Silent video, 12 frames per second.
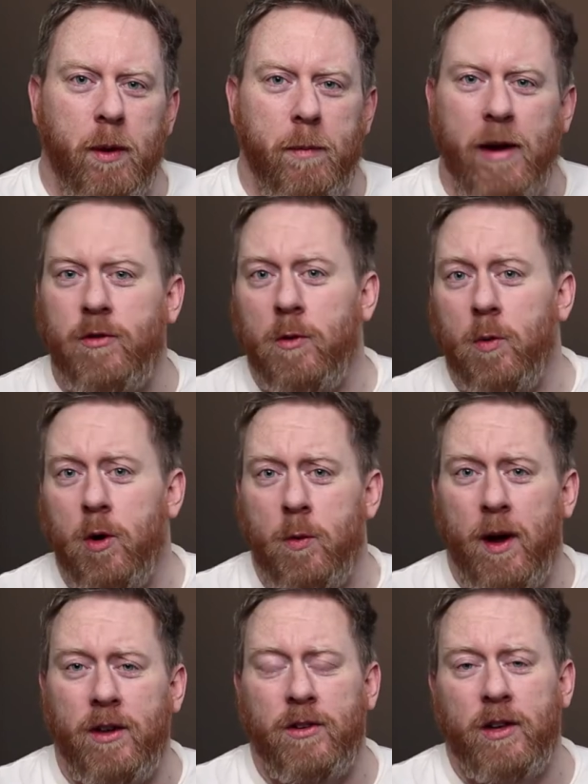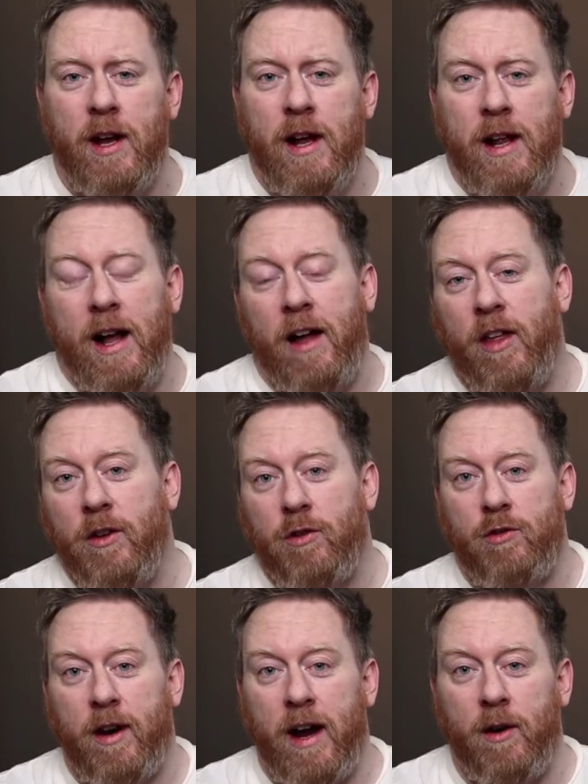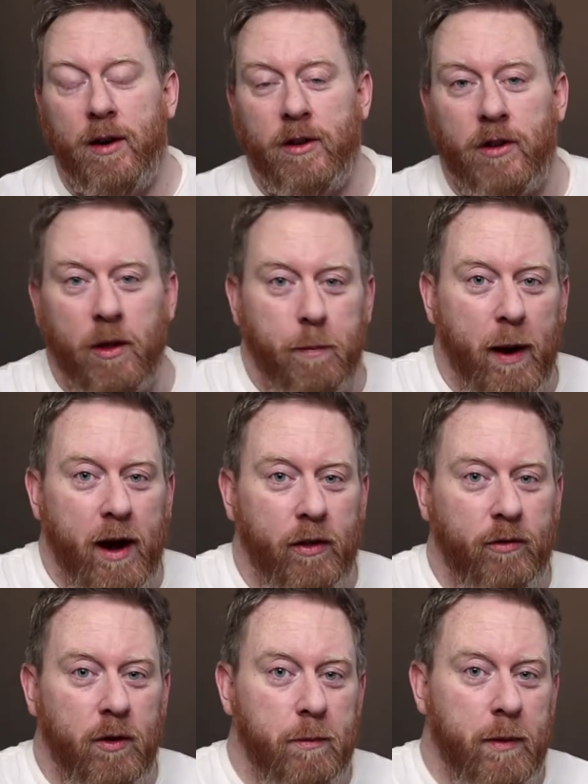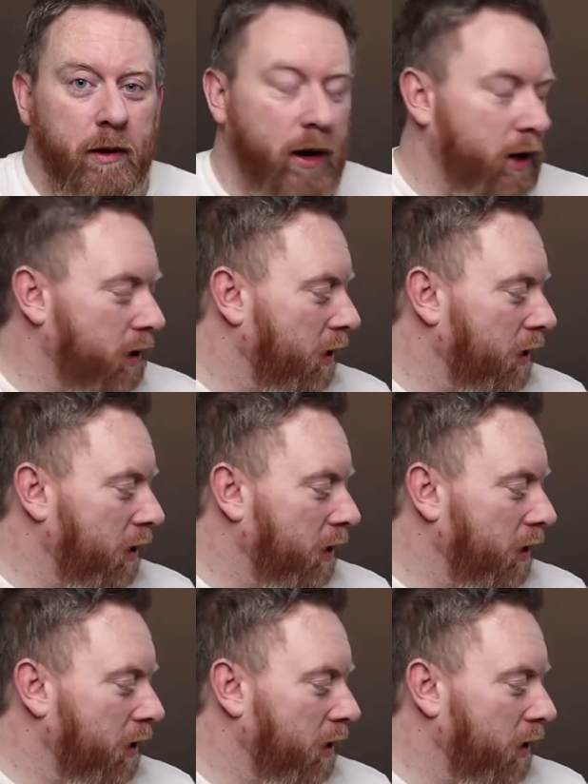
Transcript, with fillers: my bedroom wall once and then straight out into the bathroom mirror.